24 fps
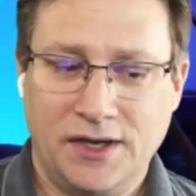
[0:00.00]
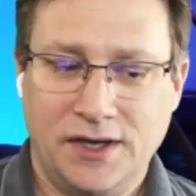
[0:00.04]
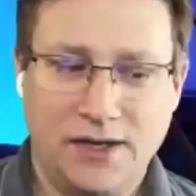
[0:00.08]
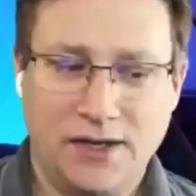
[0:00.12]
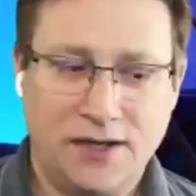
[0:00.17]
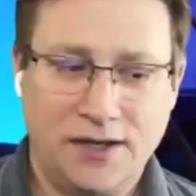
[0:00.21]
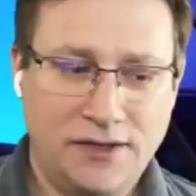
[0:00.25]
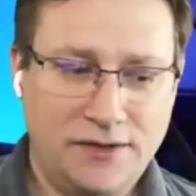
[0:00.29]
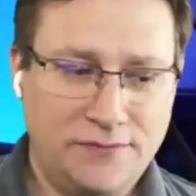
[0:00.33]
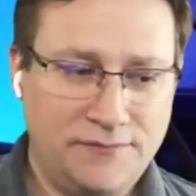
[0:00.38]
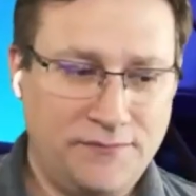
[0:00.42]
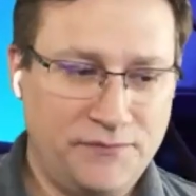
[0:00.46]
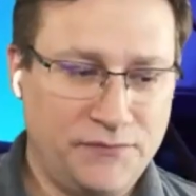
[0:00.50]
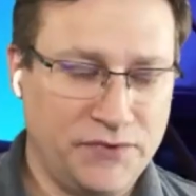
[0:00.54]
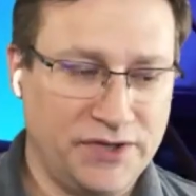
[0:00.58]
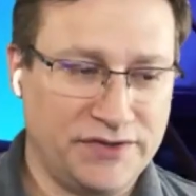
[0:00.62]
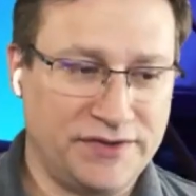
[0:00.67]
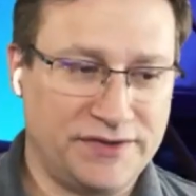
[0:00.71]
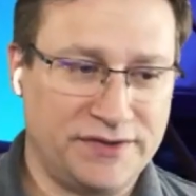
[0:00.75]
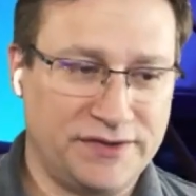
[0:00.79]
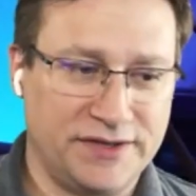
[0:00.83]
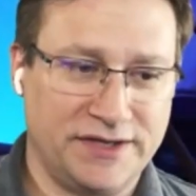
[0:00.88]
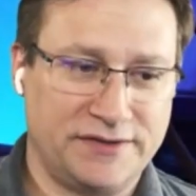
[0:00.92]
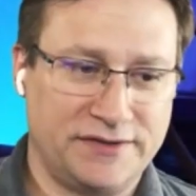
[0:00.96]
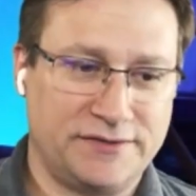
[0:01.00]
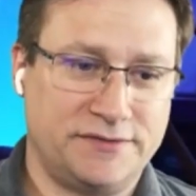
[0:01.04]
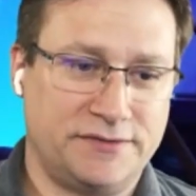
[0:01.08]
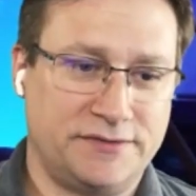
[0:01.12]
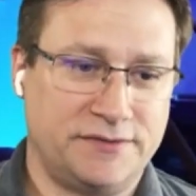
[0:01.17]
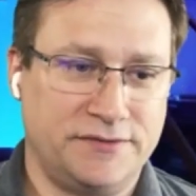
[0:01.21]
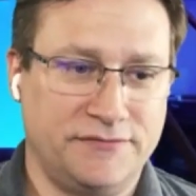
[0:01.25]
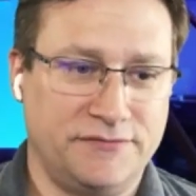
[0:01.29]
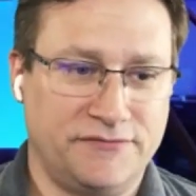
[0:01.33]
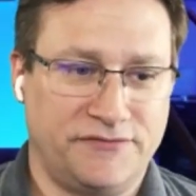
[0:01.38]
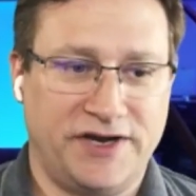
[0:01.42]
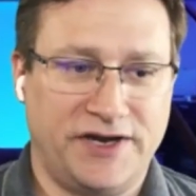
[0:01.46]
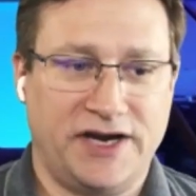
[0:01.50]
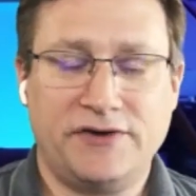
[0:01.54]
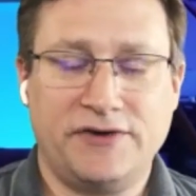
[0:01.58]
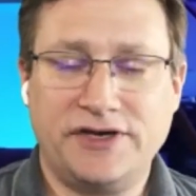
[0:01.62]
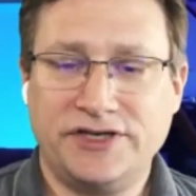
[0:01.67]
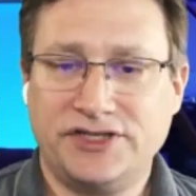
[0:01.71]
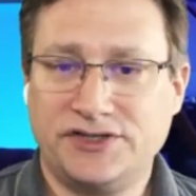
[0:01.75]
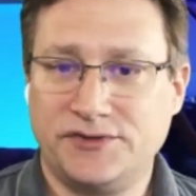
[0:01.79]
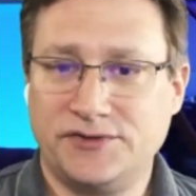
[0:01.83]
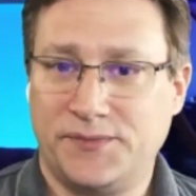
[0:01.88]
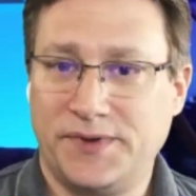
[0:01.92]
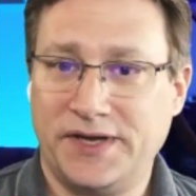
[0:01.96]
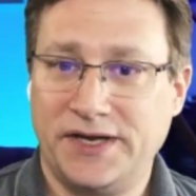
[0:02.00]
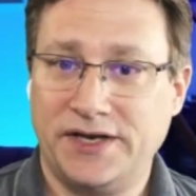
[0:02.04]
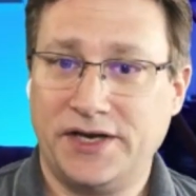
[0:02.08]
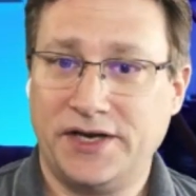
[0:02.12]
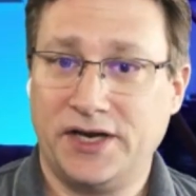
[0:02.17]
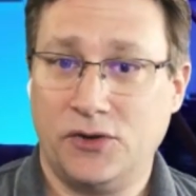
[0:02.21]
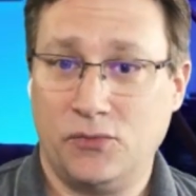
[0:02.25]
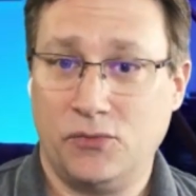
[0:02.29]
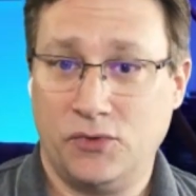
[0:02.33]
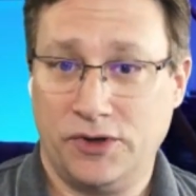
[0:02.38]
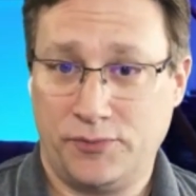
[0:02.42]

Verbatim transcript: Um, it, it varies depending on what